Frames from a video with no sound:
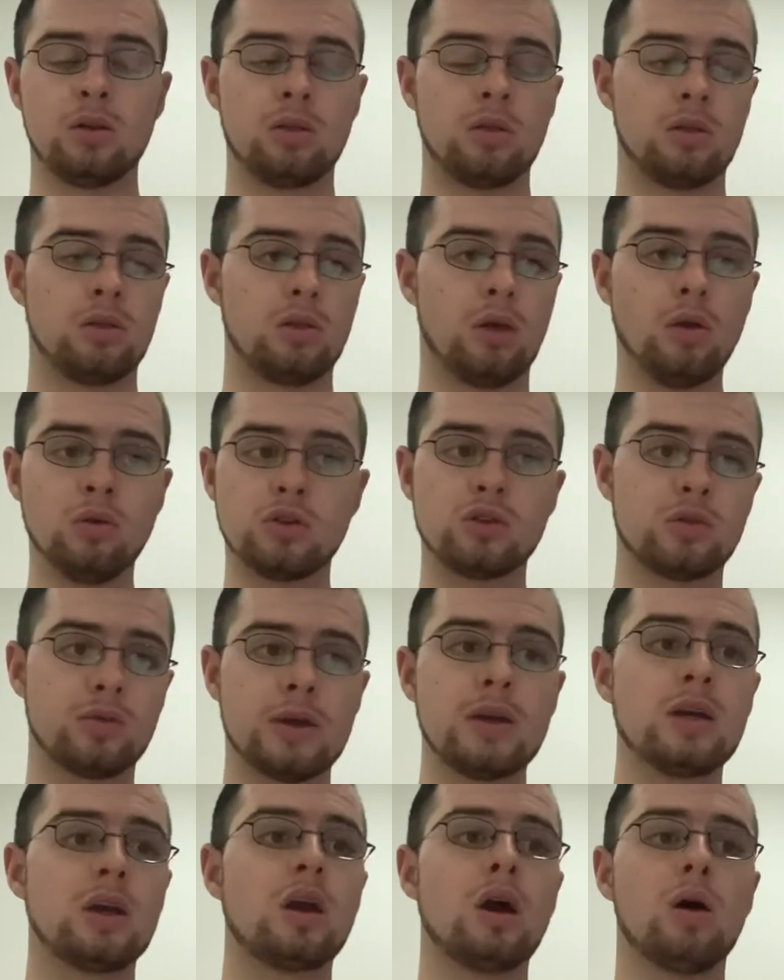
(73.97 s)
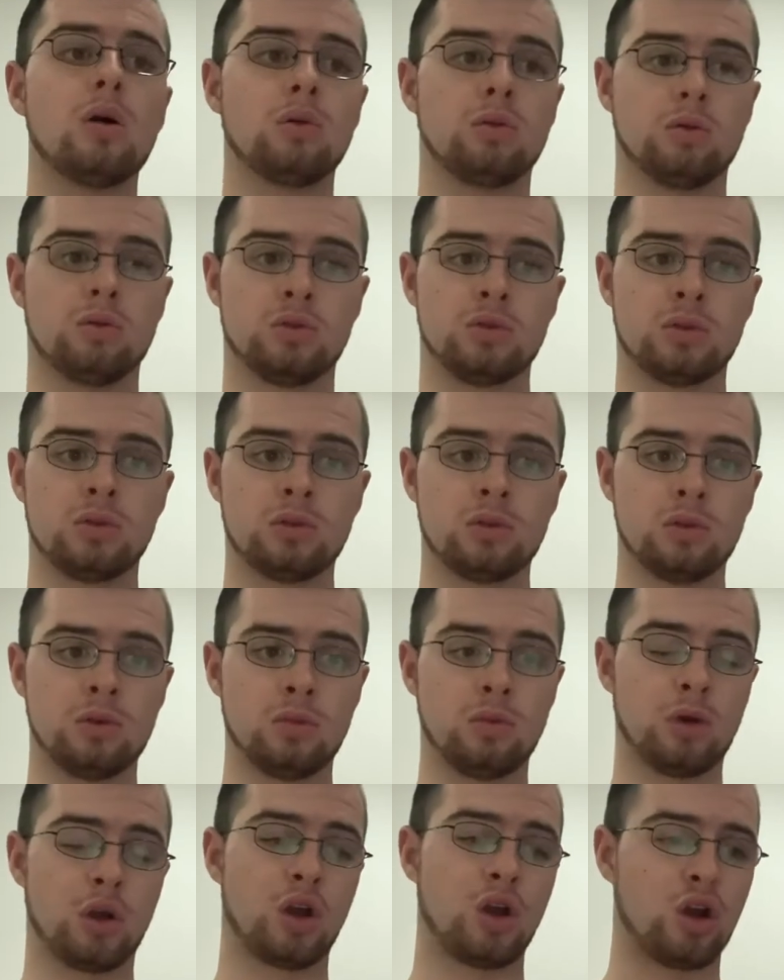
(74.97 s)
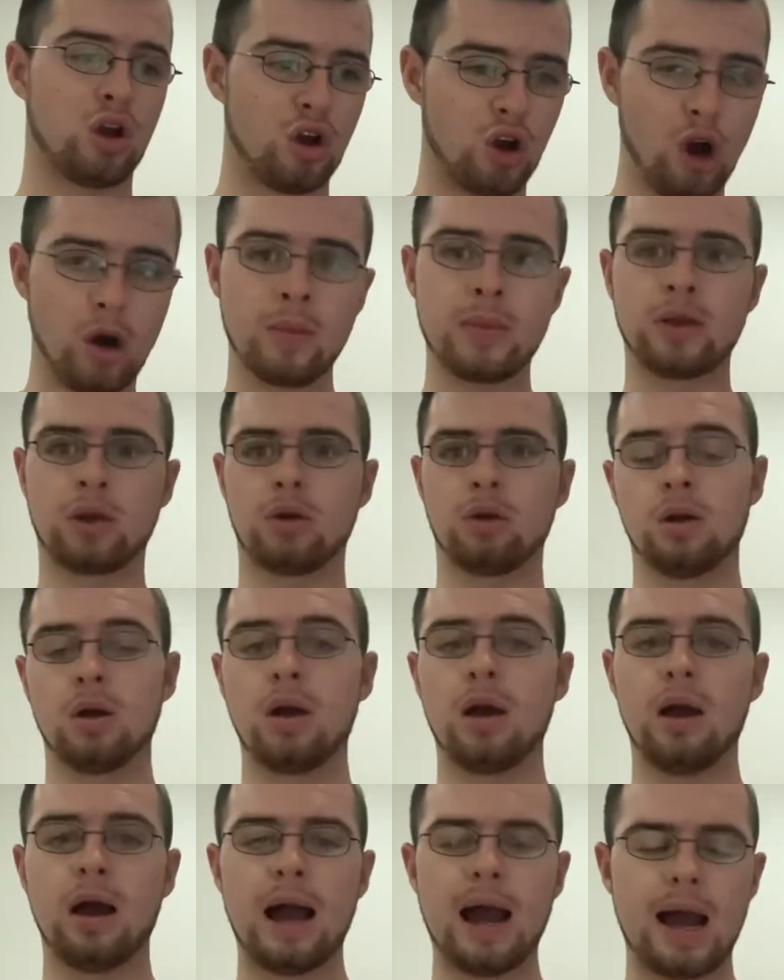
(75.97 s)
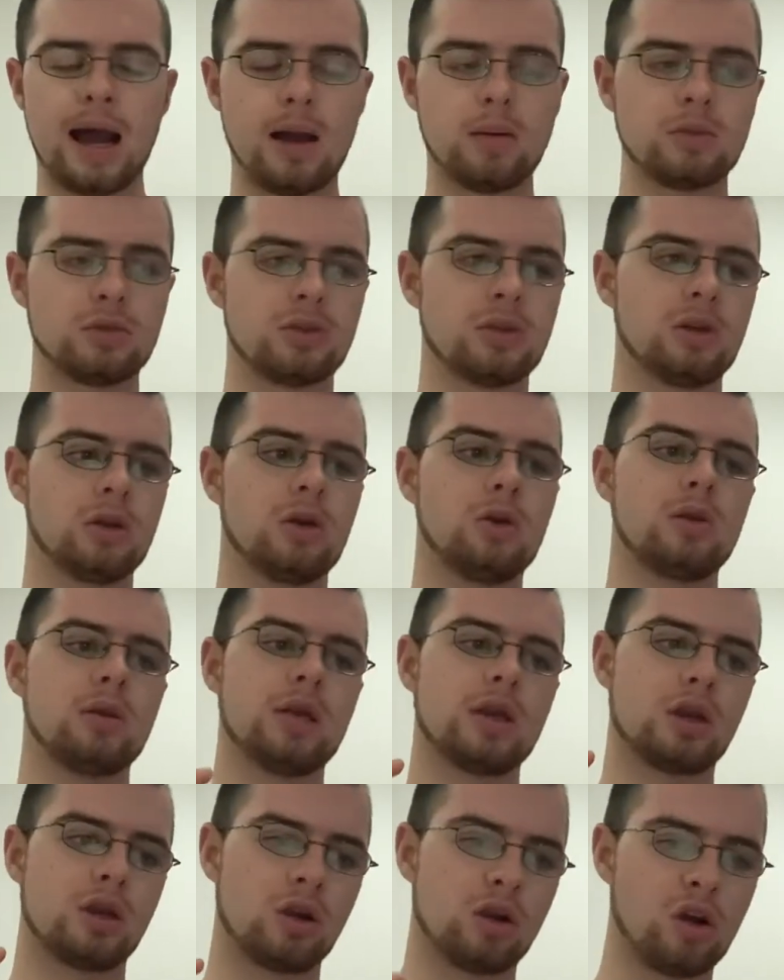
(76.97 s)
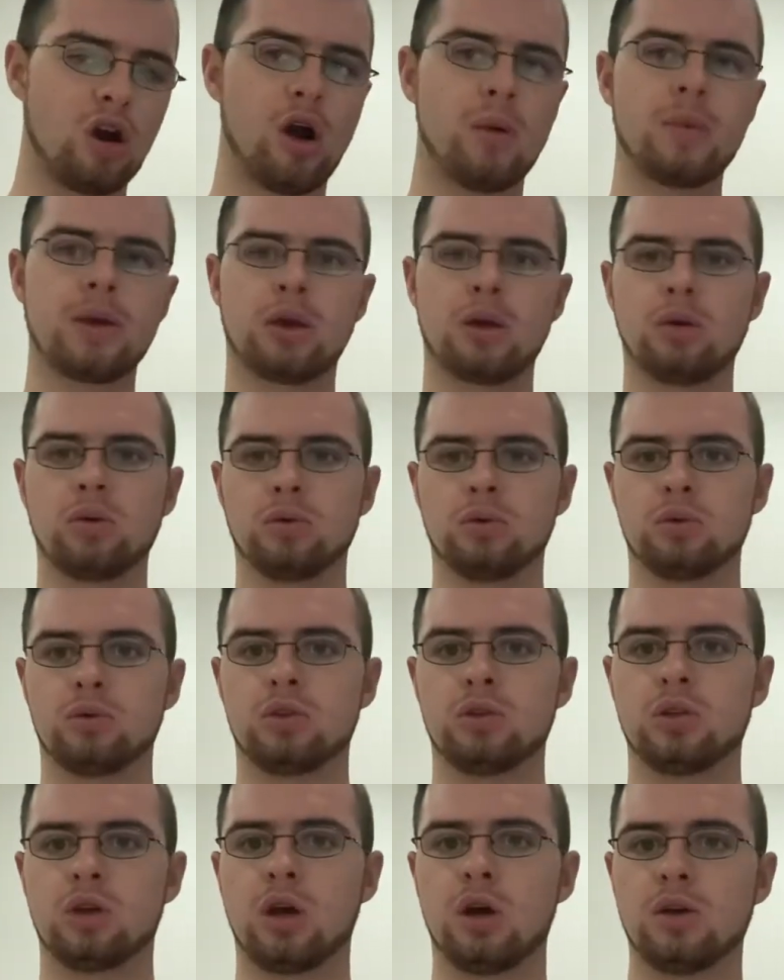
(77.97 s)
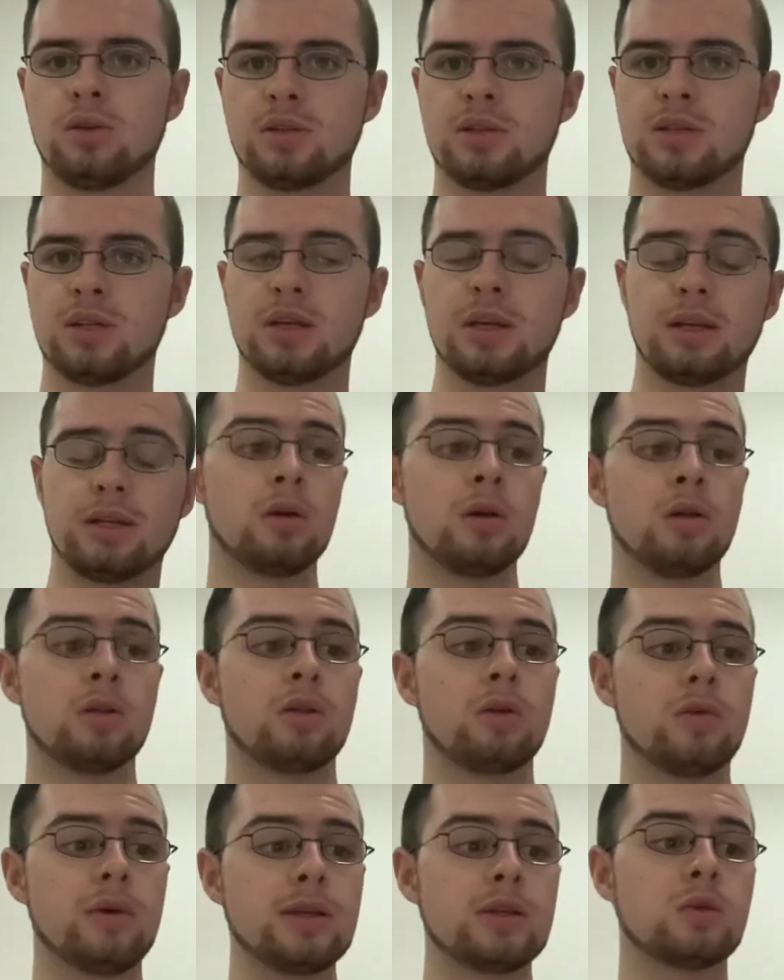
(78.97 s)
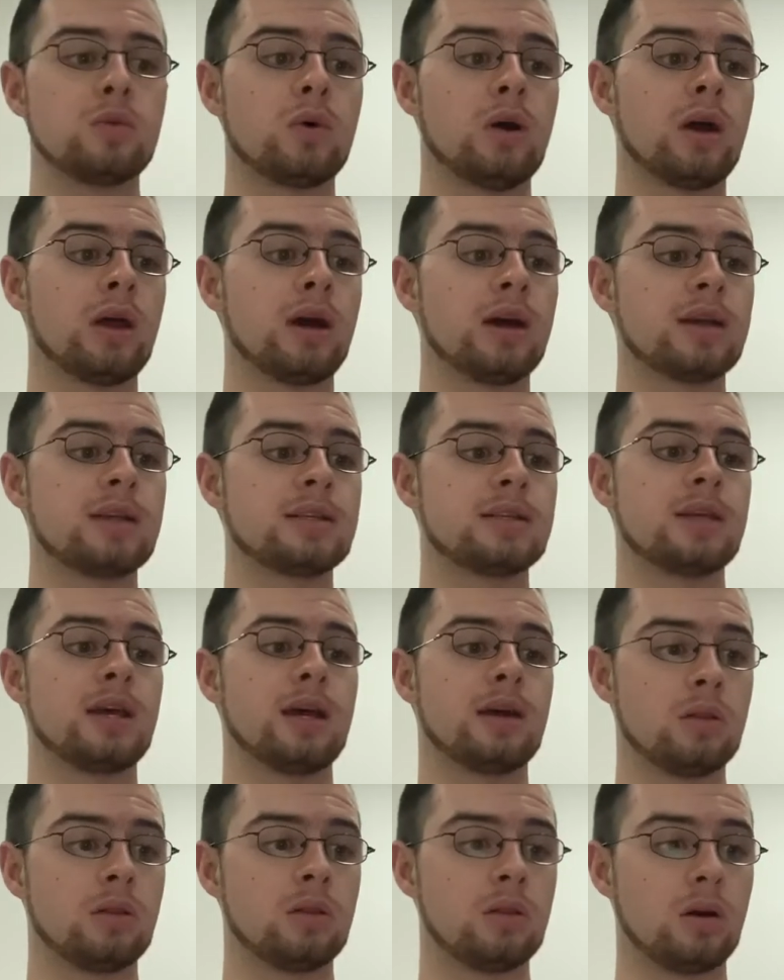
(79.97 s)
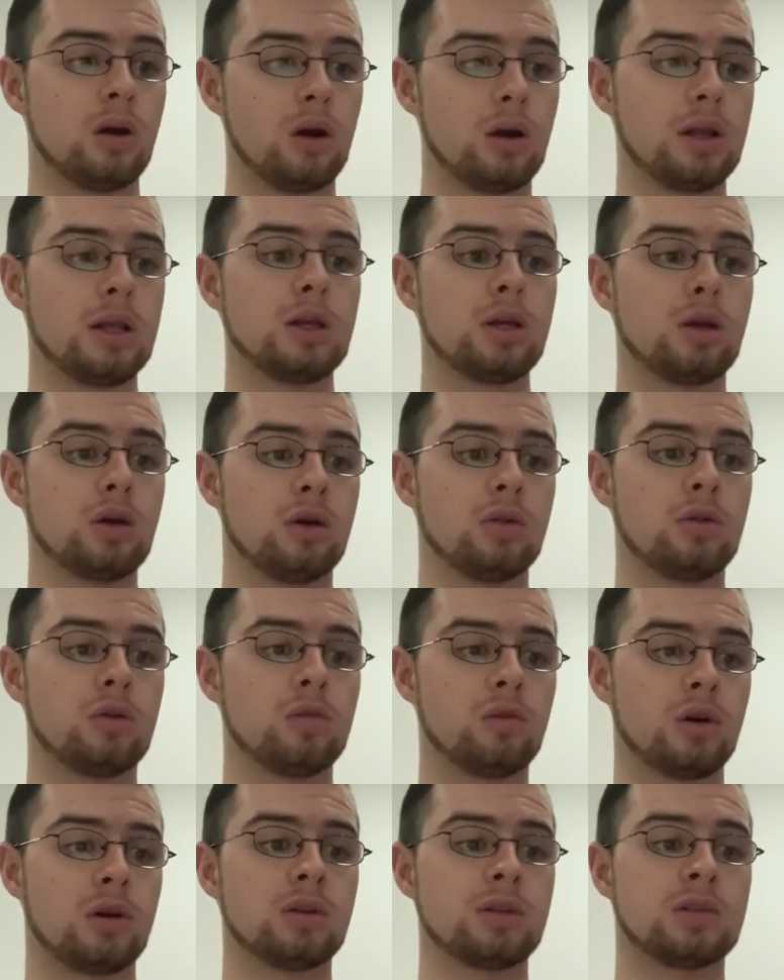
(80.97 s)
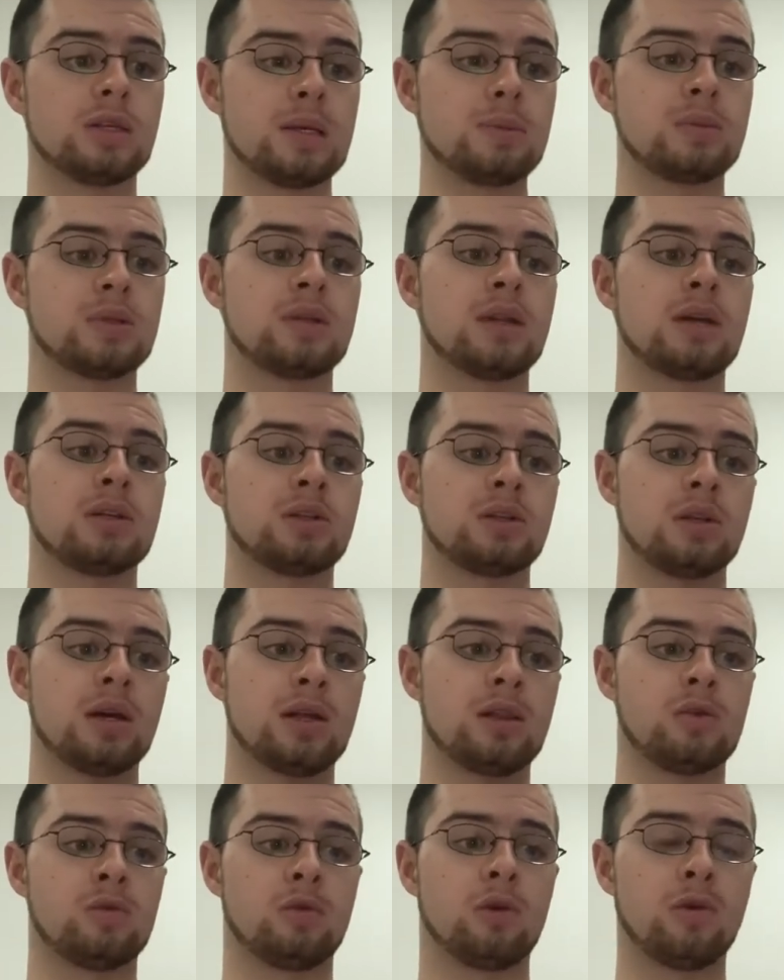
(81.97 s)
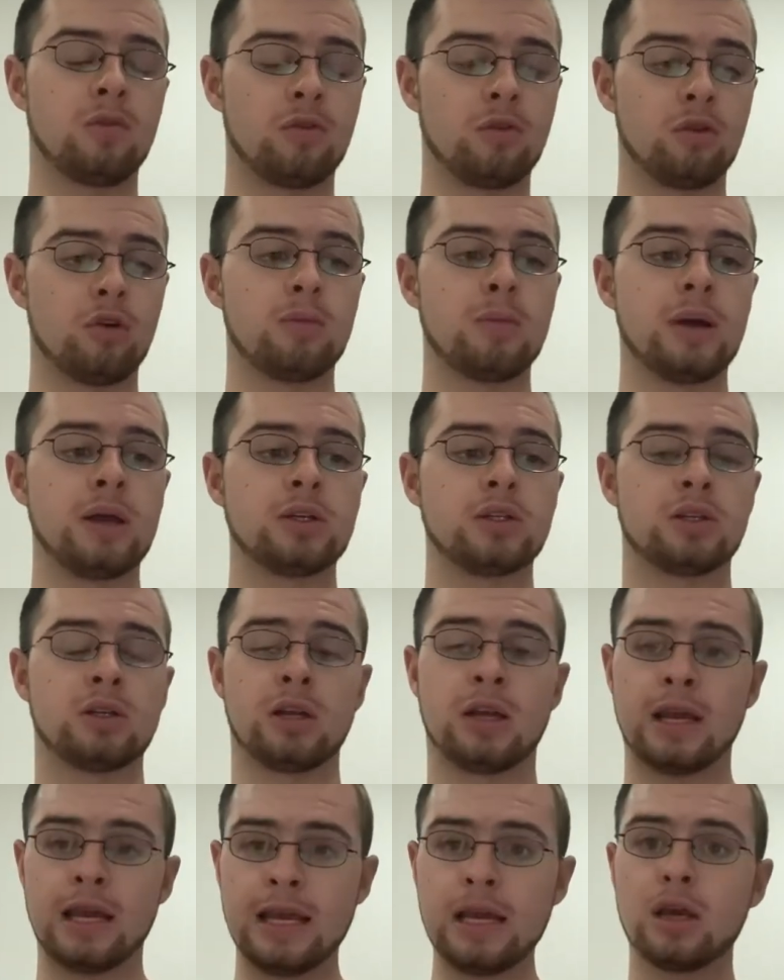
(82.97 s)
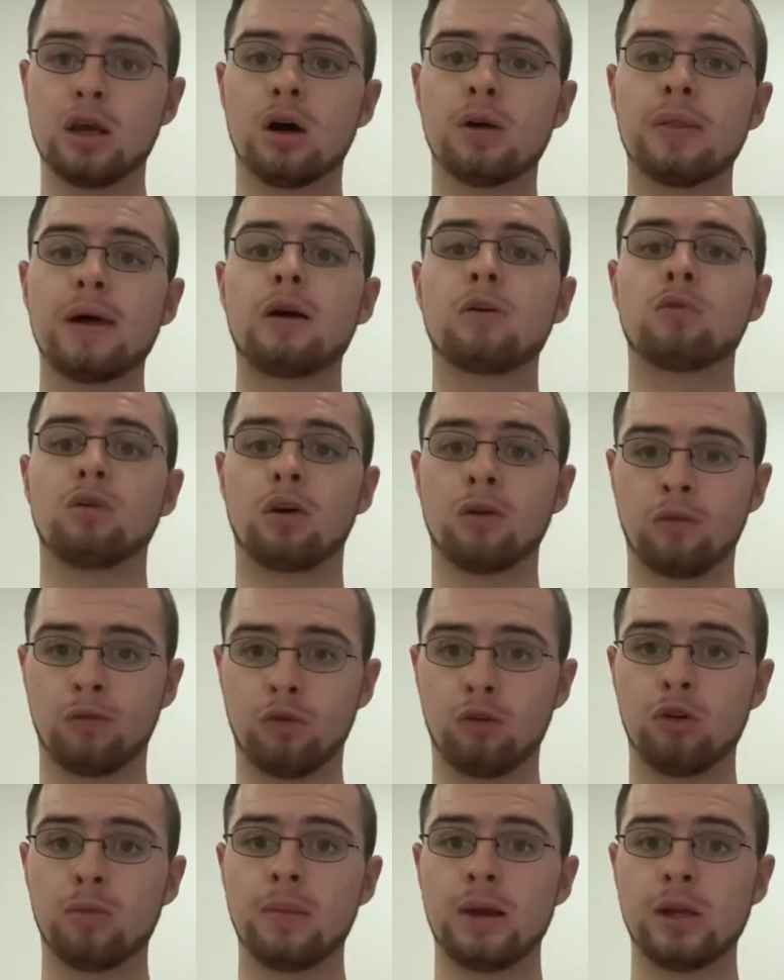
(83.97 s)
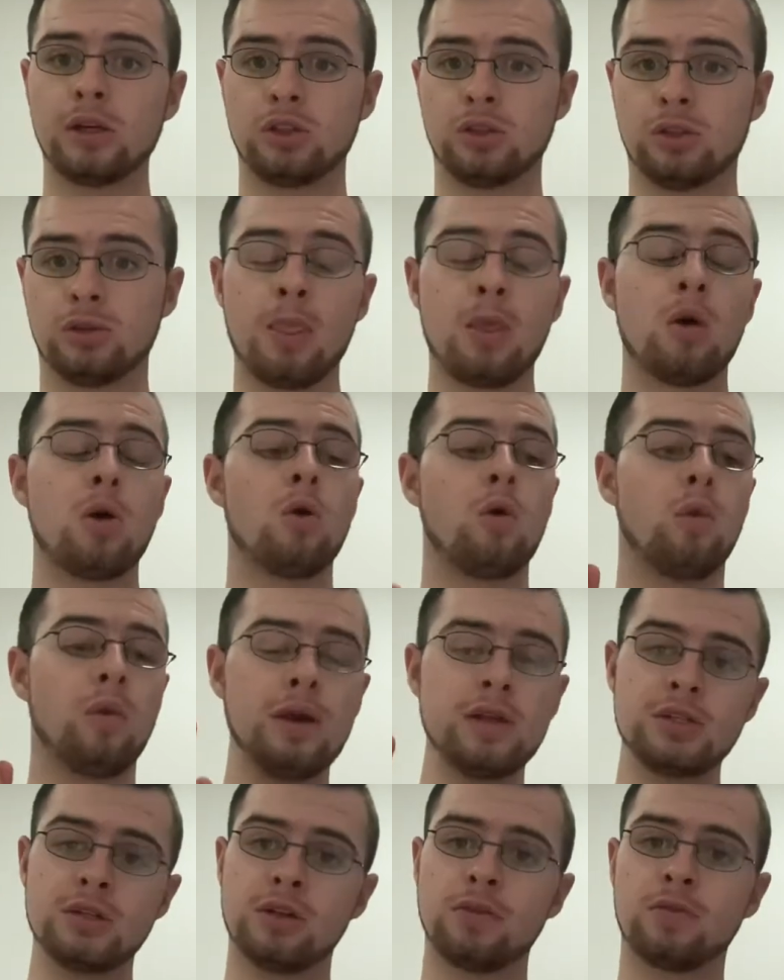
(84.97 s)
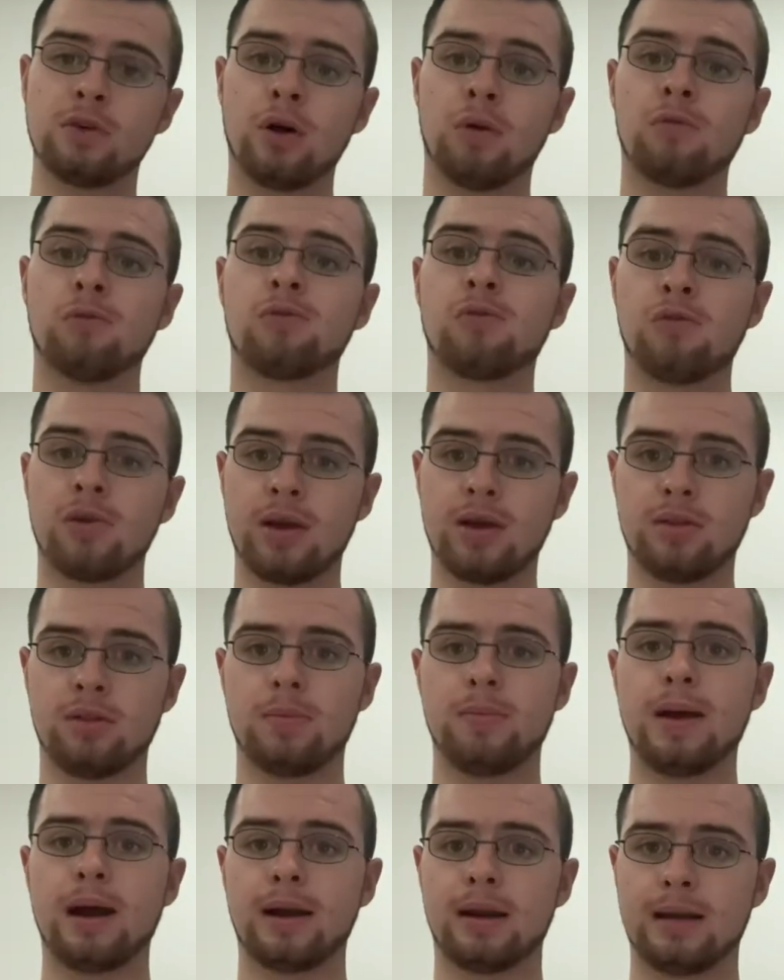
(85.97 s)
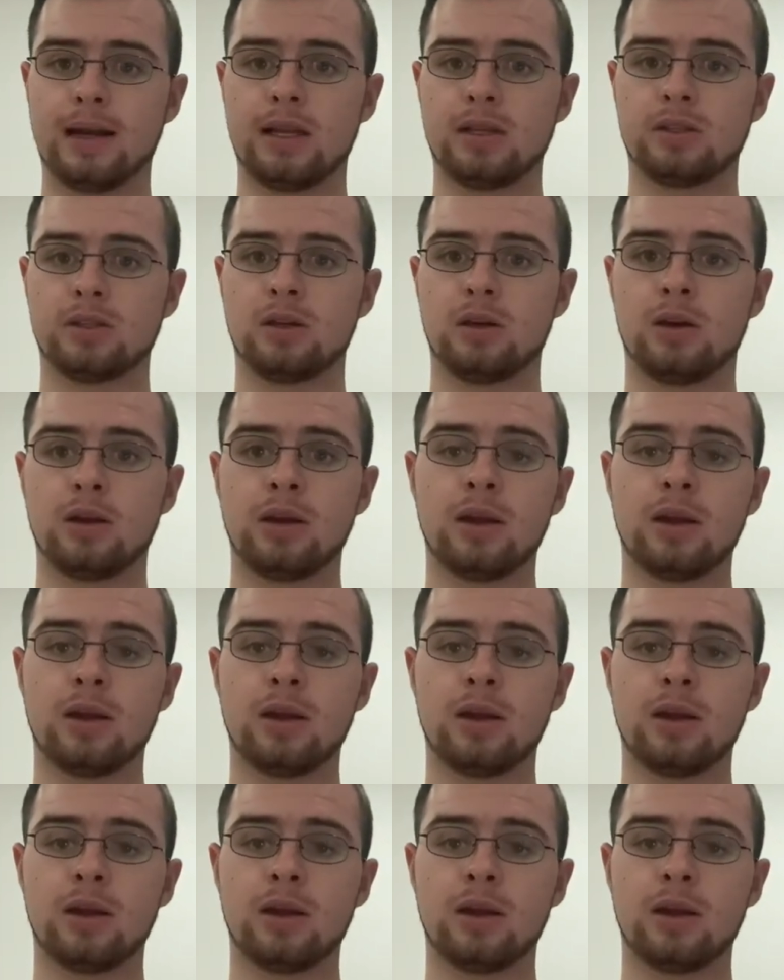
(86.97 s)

Those three goals were comical, absolutely comical to concede. The reason why I said Ollie got the wrong team selection and the wrong formation, he got that wrong formation. We should have gone 3 at the back last night.